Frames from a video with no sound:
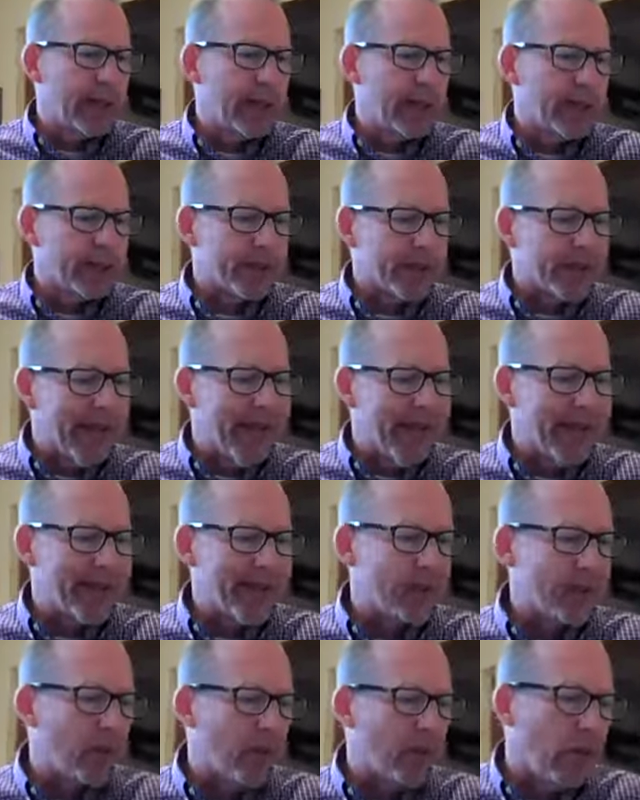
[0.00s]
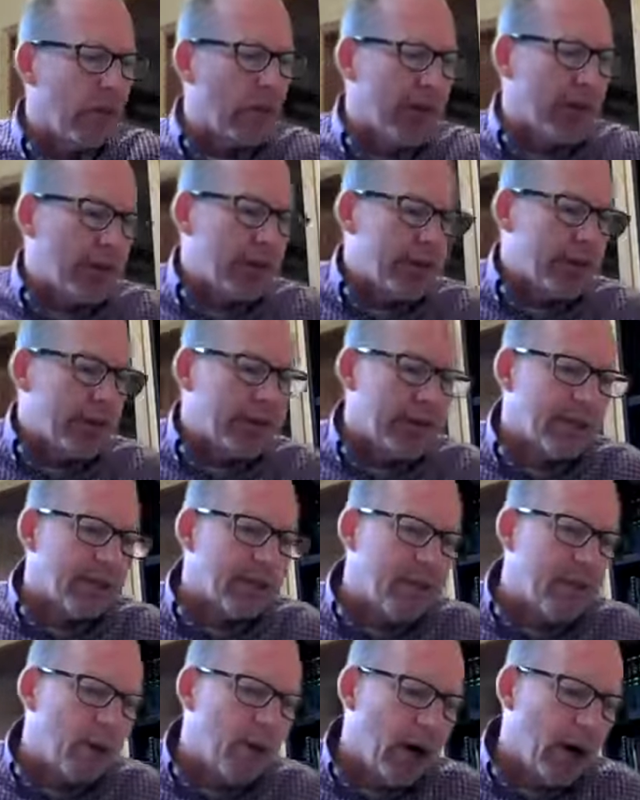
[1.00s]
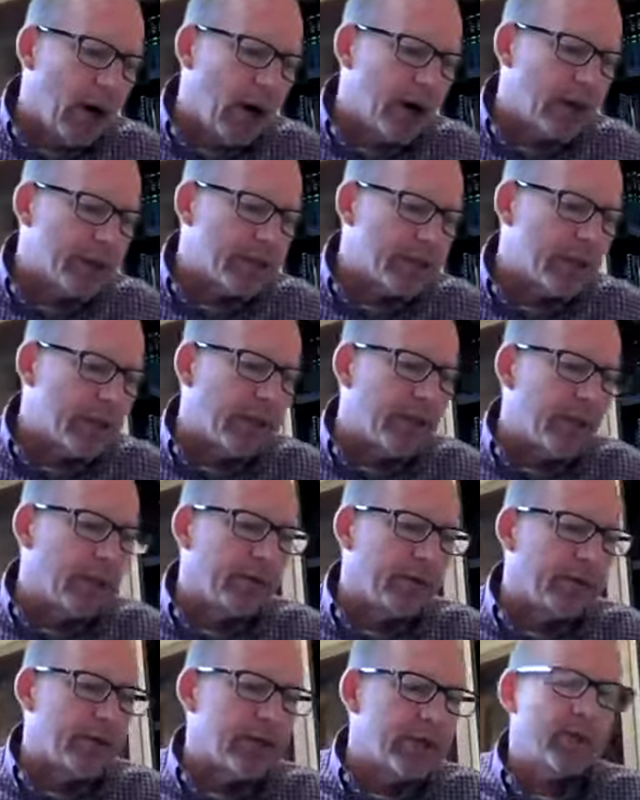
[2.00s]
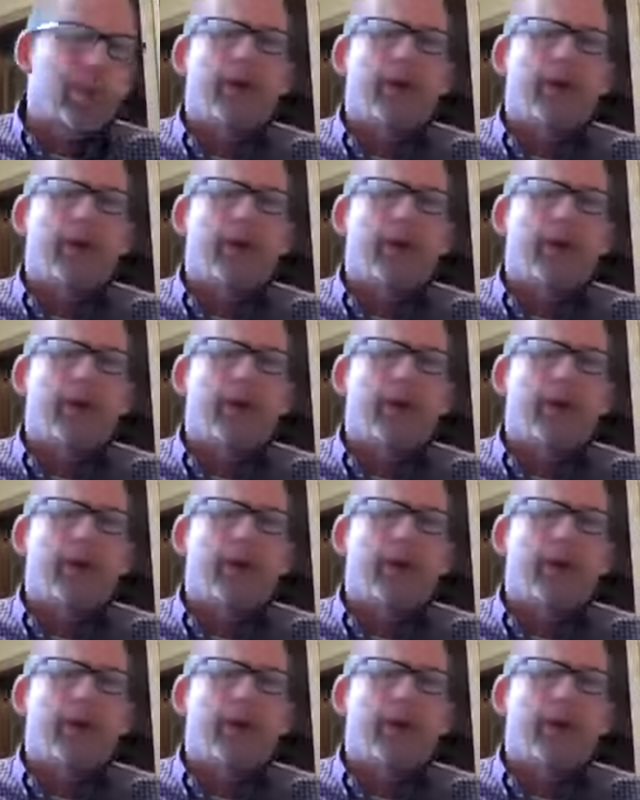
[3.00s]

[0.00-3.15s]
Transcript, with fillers: because God has poured out his love into our hearts by the Holy